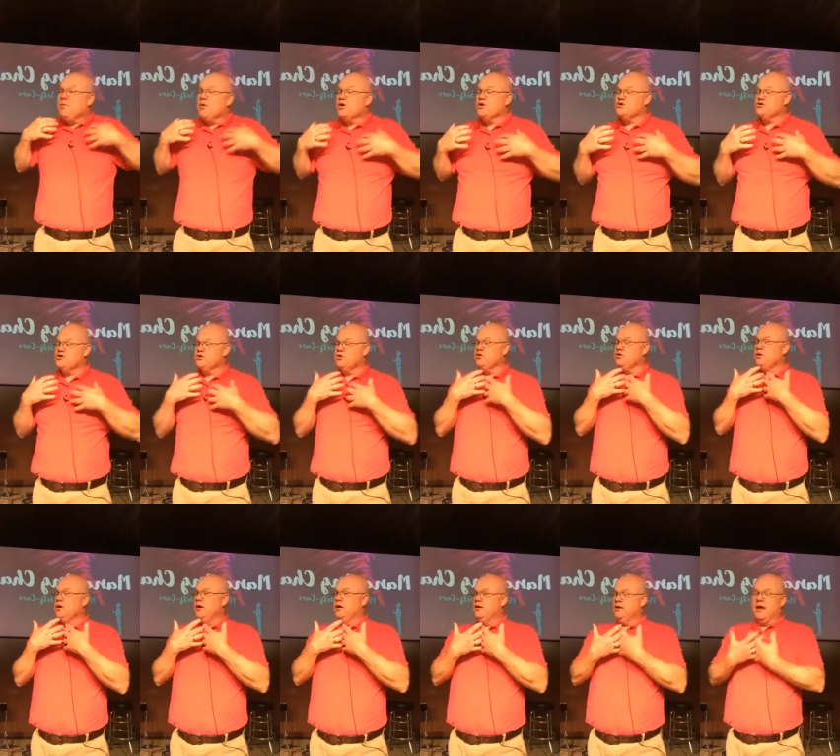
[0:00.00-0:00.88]

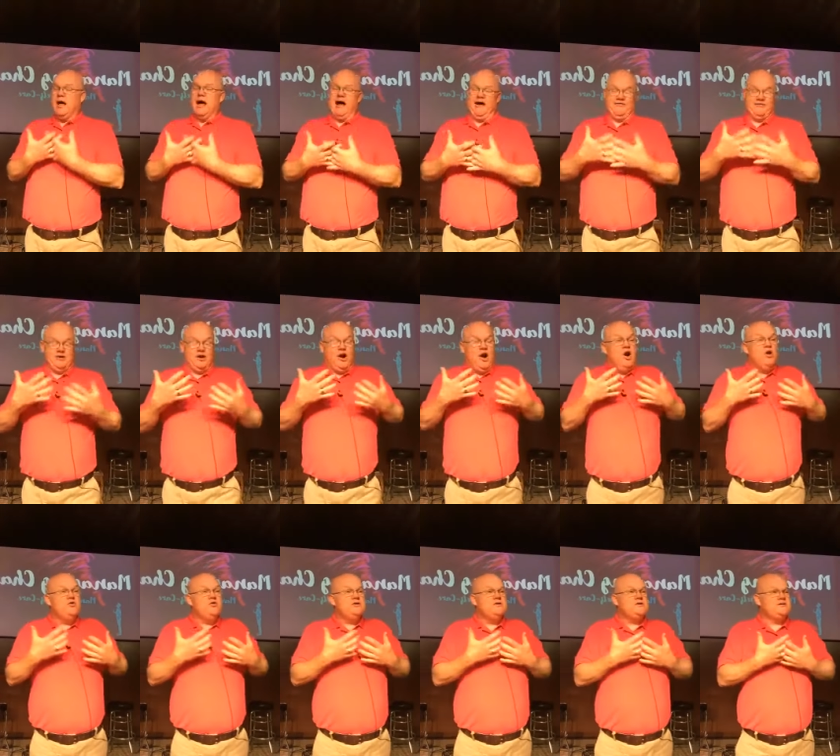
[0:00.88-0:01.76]
personal lives, our
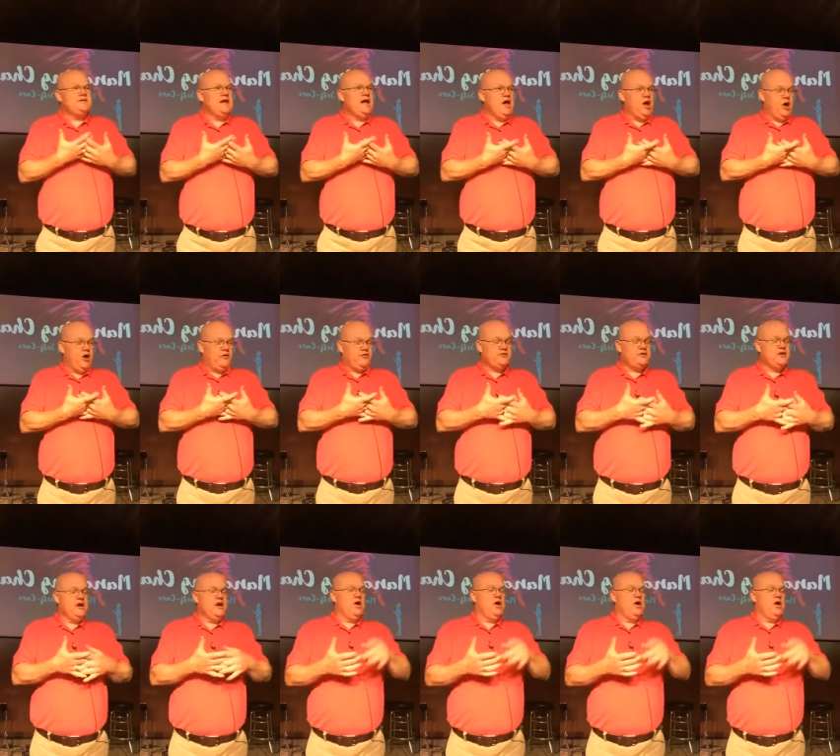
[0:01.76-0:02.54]
own selves,